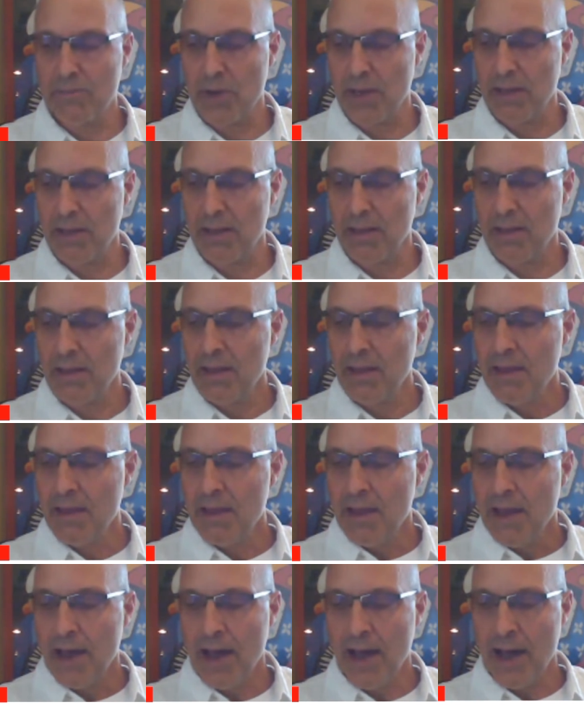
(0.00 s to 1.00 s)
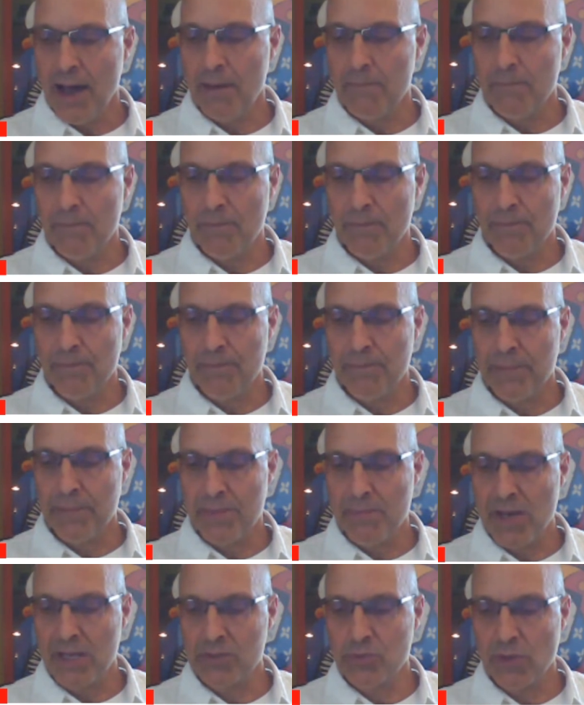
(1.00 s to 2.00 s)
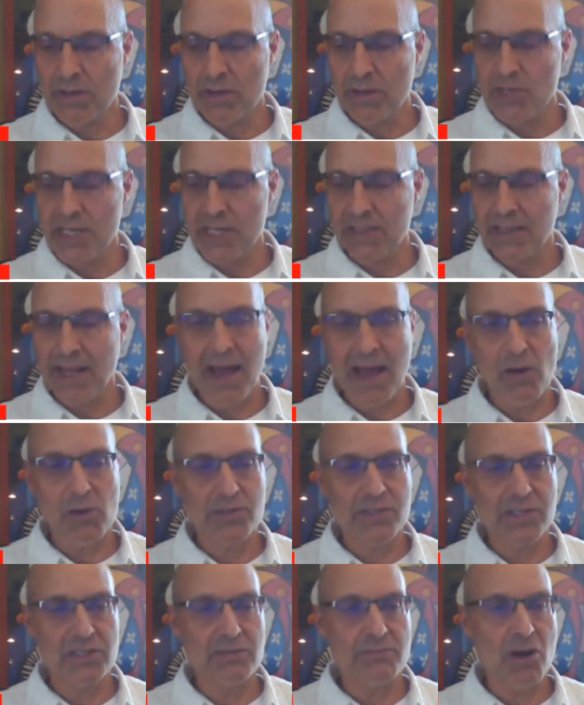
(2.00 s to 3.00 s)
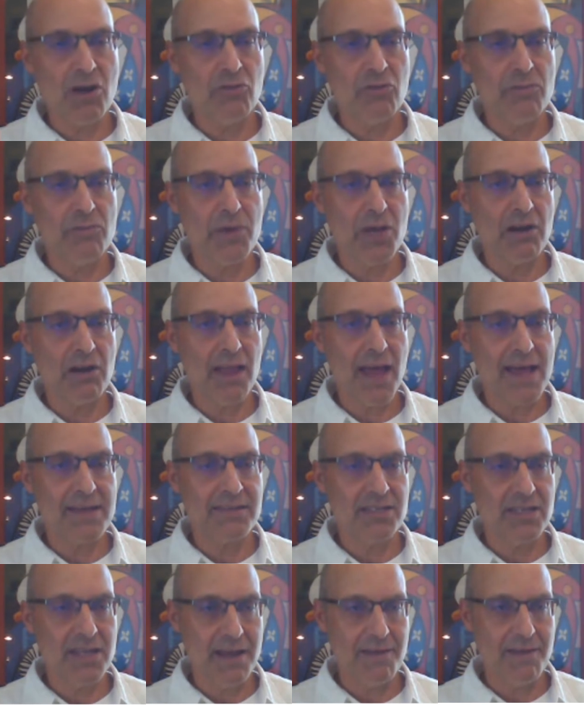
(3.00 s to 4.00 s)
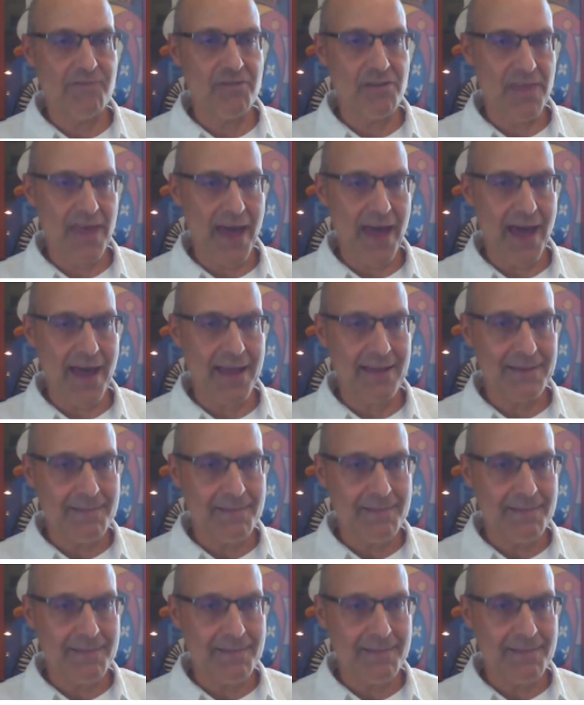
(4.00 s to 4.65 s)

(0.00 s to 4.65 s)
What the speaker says: But the best we can predict now is that tomorrow will be our last day for that.